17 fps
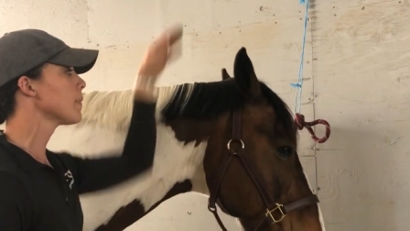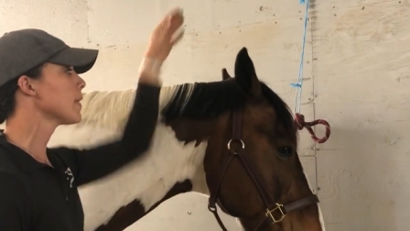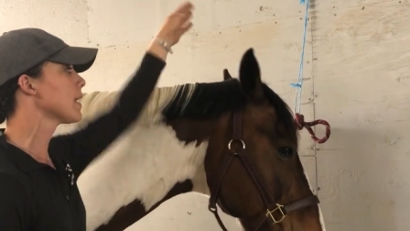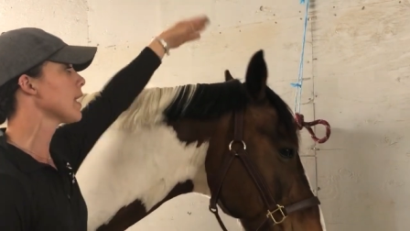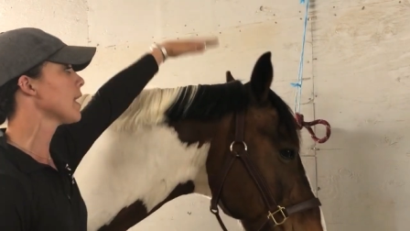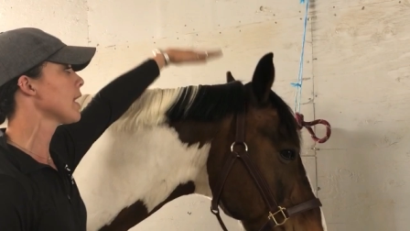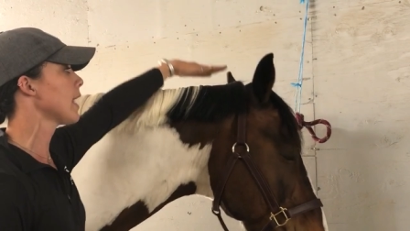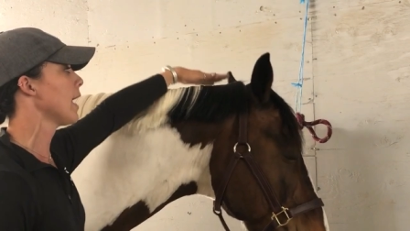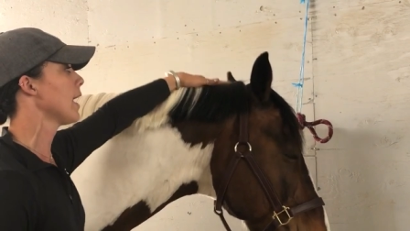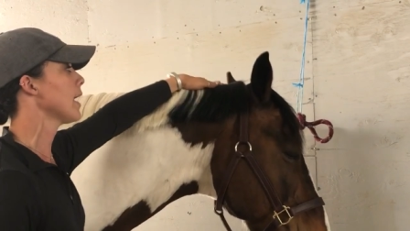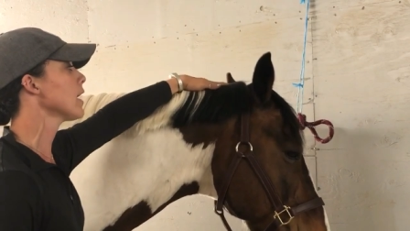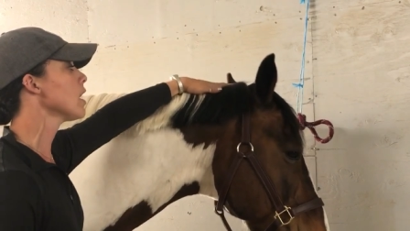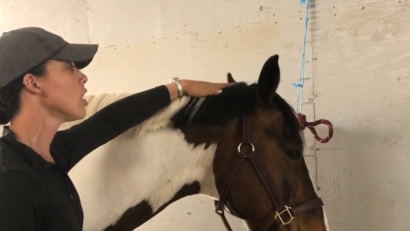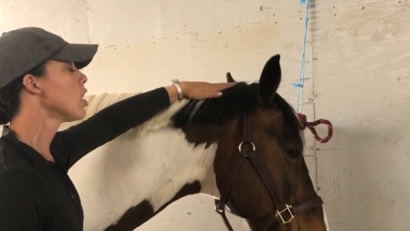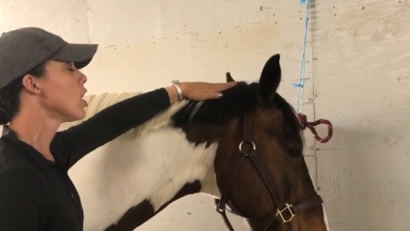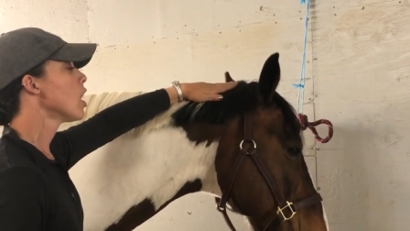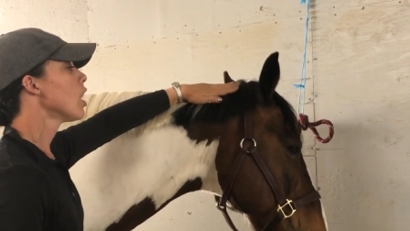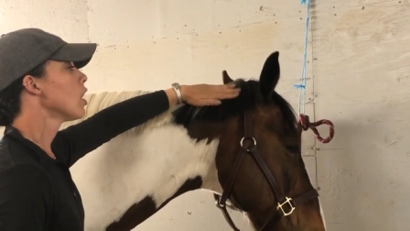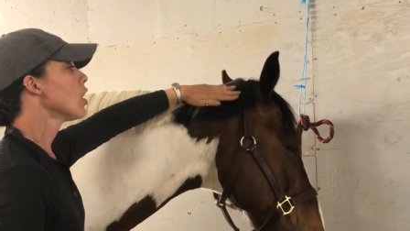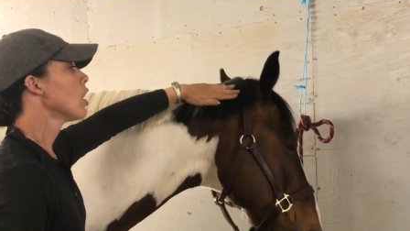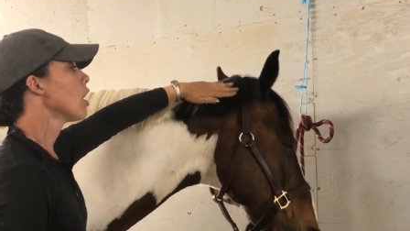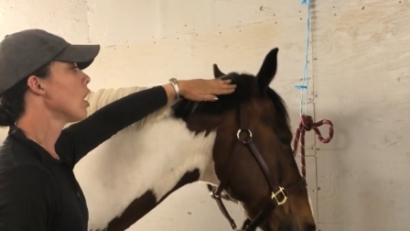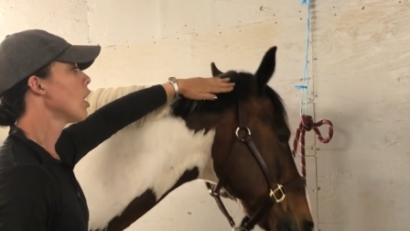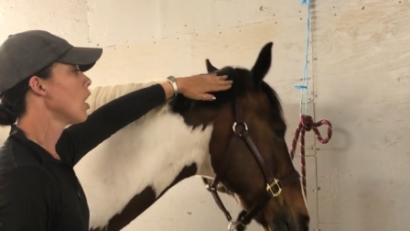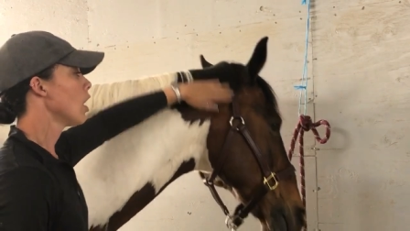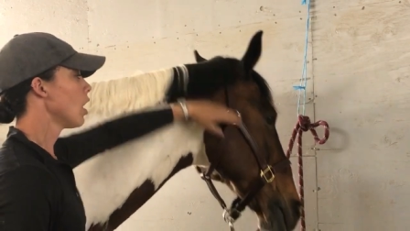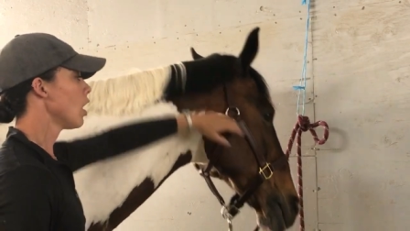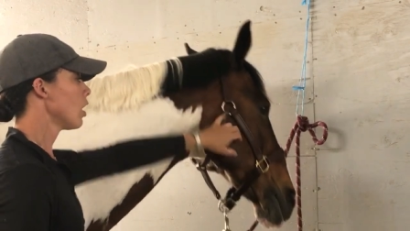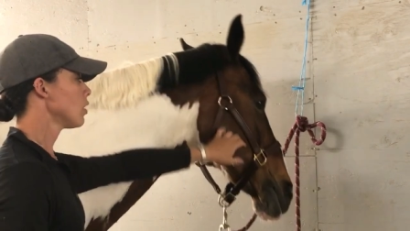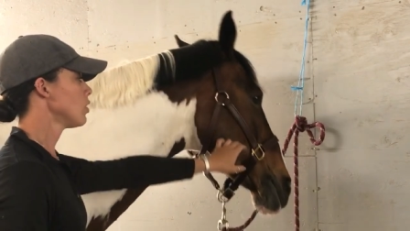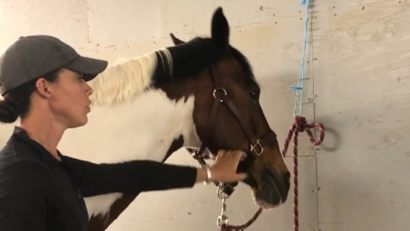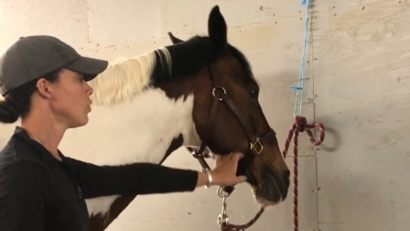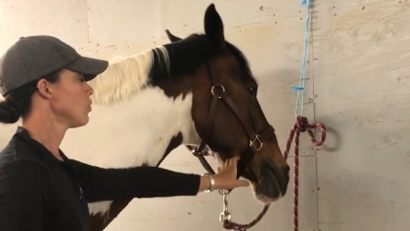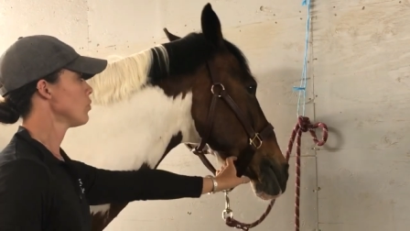the beginning,
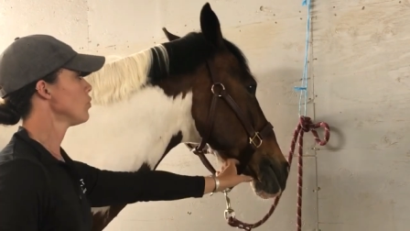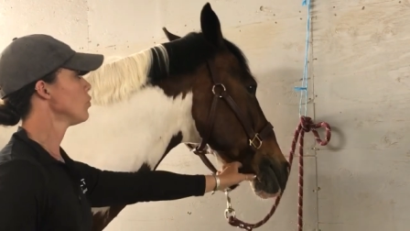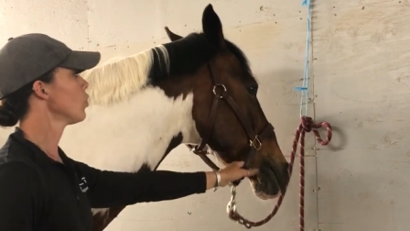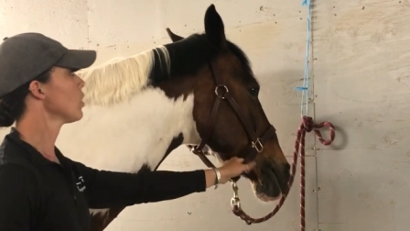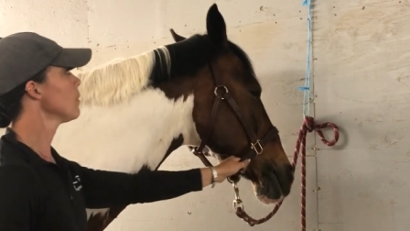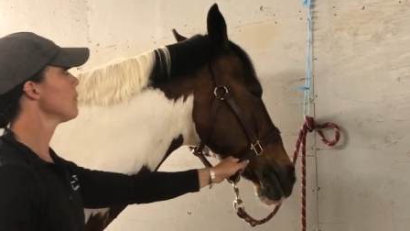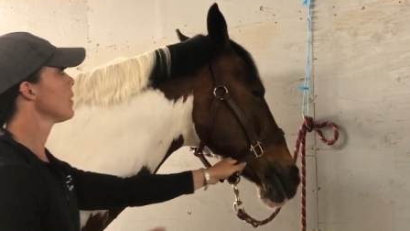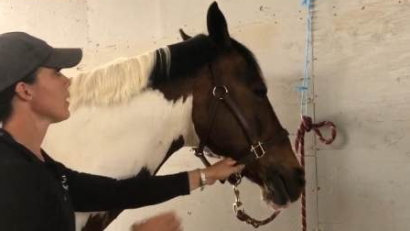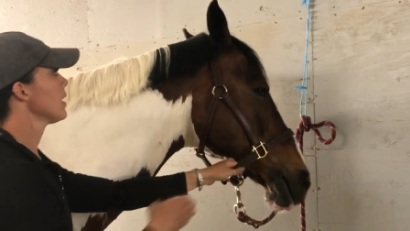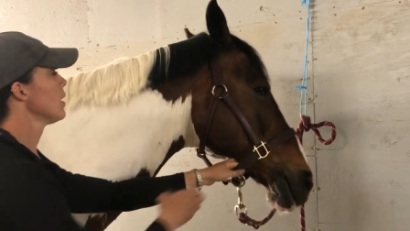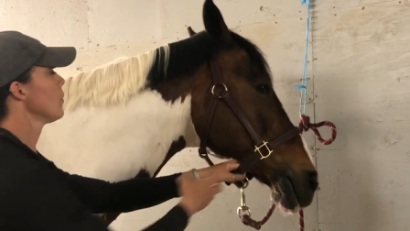normally